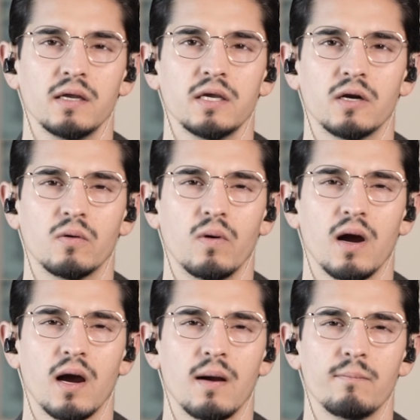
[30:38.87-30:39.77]

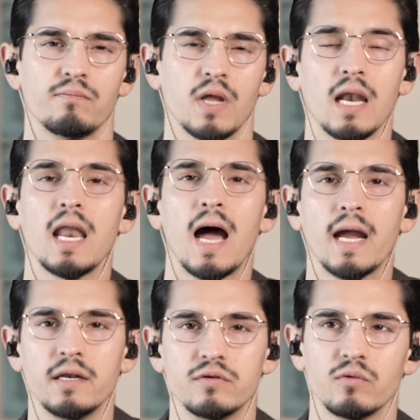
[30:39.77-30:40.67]

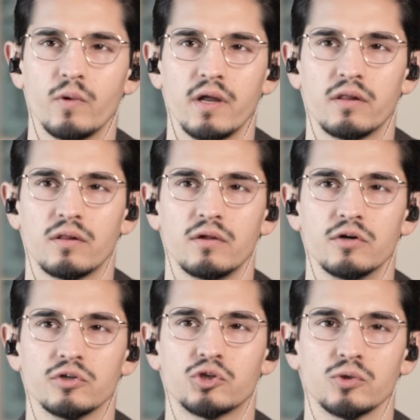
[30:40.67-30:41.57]
aligned with
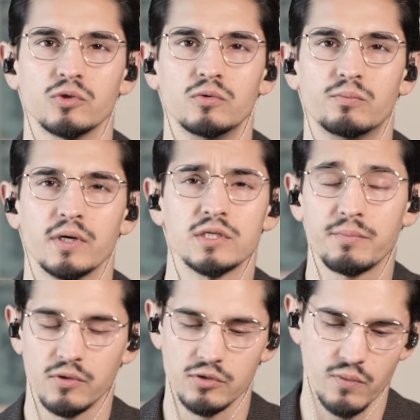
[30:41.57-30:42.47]
your true
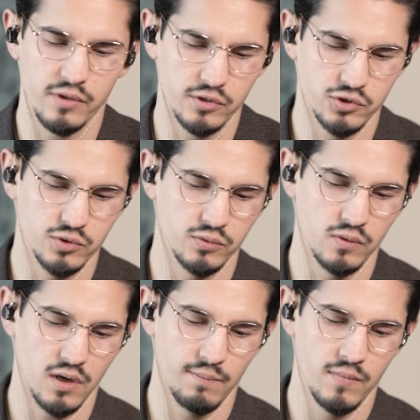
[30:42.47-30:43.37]
principles, with your
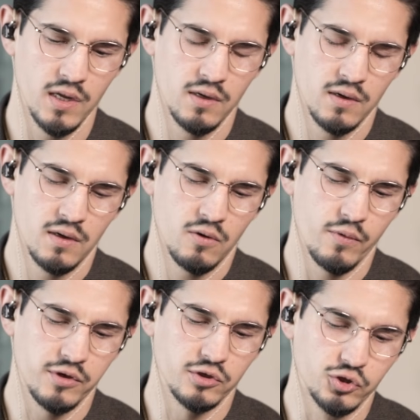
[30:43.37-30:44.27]
true
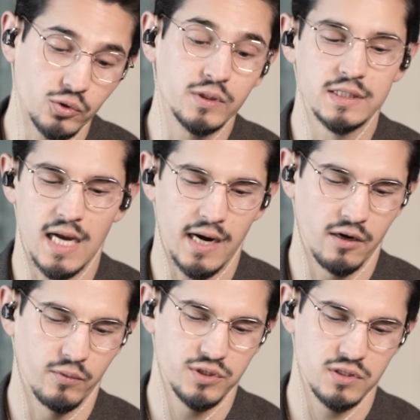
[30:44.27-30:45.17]

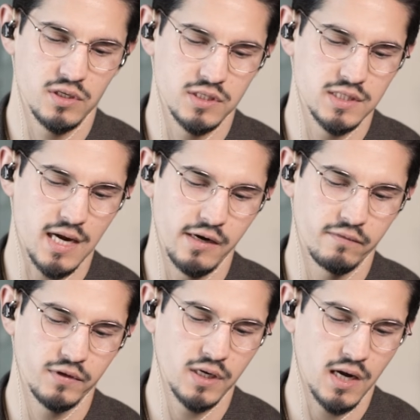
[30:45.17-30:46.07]
desire, which is the desire
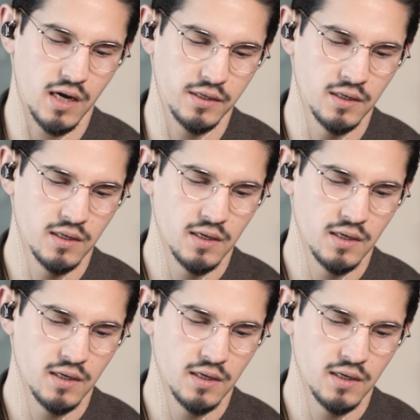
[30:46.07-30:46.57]
for God.